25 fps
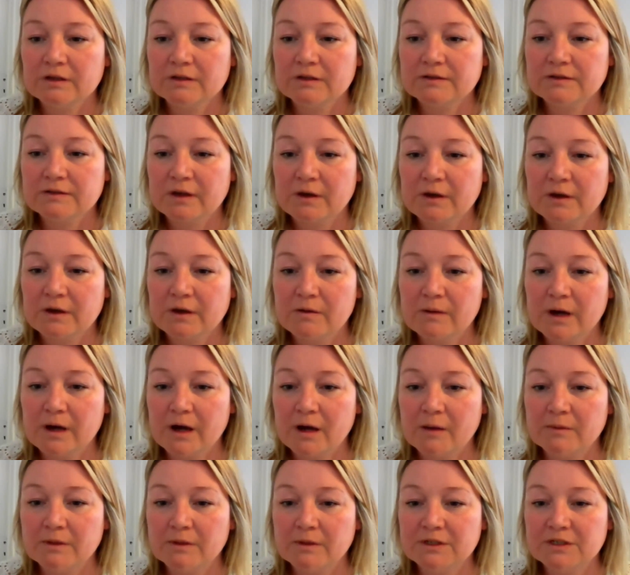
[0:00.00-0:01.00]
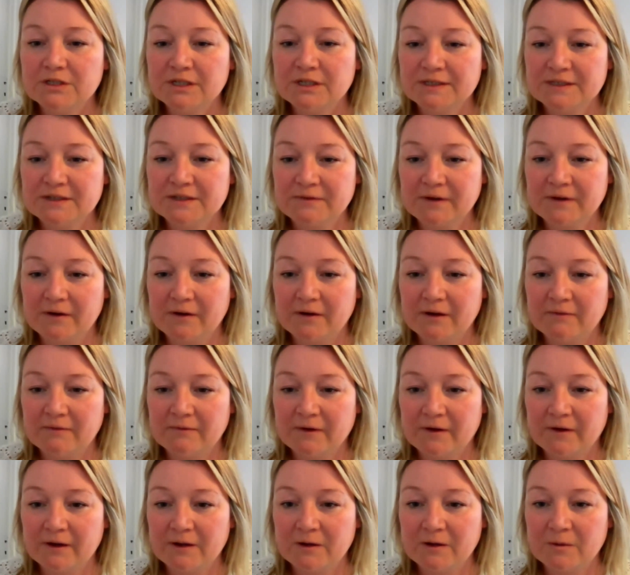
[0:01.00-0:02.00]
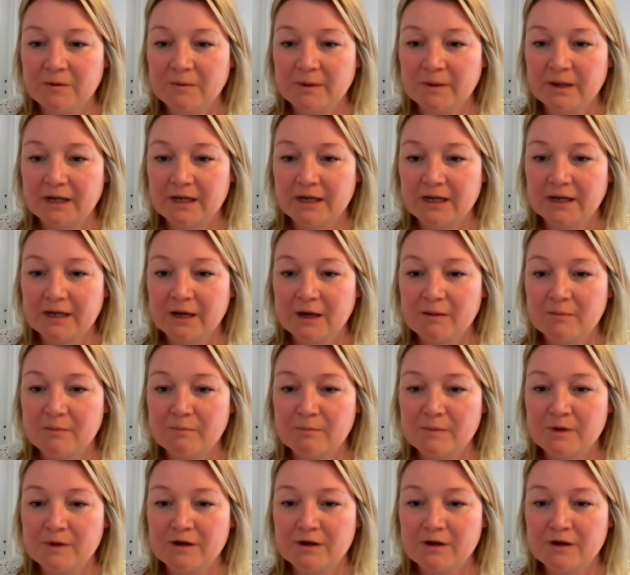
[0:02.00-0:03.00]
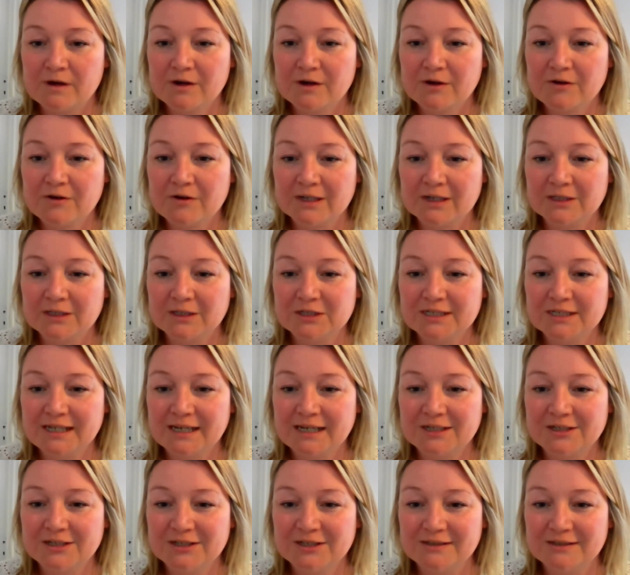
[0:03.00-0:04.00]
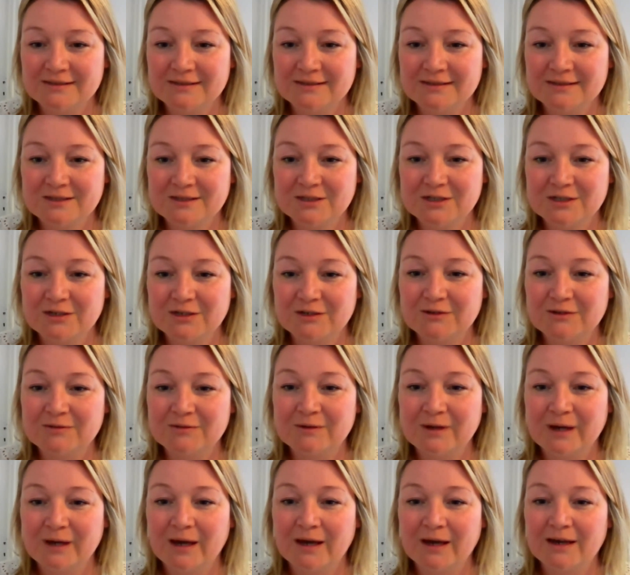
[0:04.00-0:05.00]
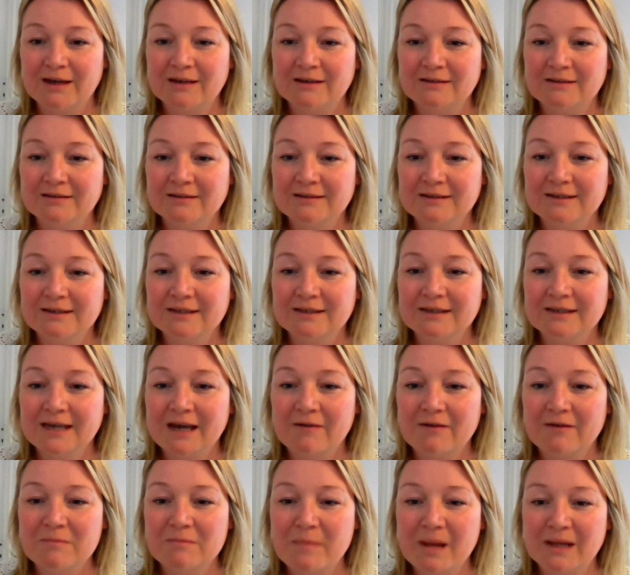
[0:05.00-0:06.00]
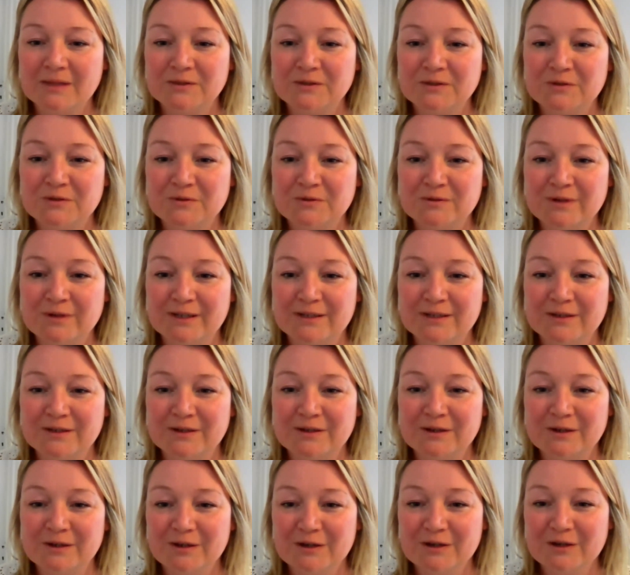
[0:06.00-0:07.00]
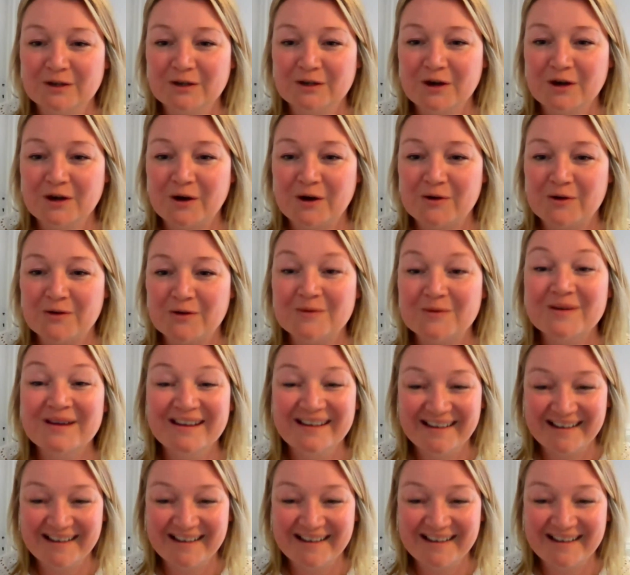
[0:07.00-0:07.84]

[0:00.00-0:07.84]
So just a very, very quick congratulations to Gary Mantle and co.